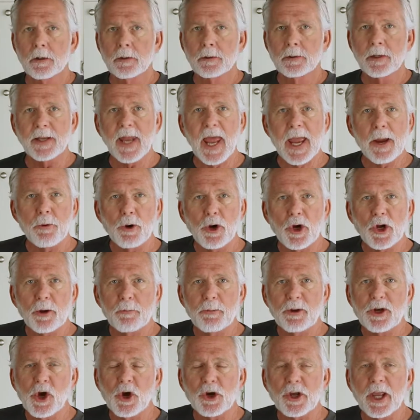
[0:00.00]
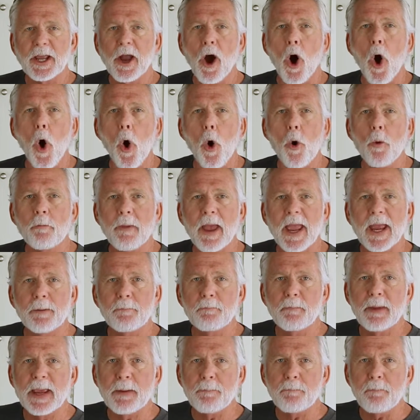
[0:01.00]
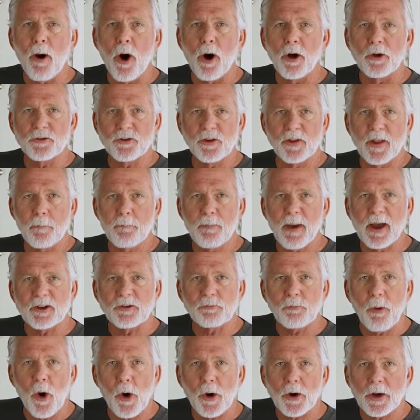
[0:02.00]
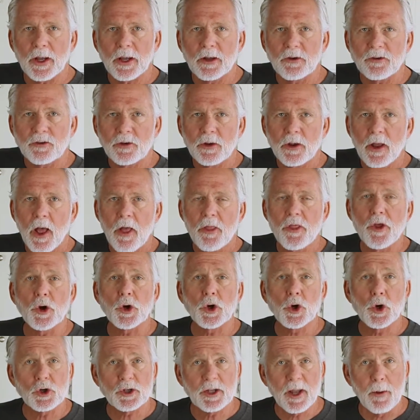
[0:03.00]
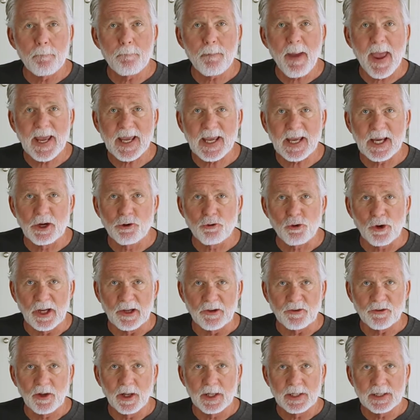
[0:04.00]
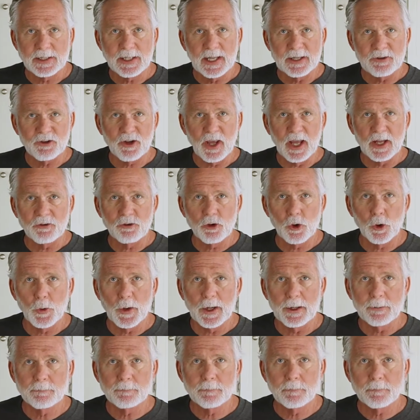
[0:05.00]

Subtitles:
Today we're going to be cooking homemade meatballs, and the best part is they're cooked in bacon grease. Let's get to it.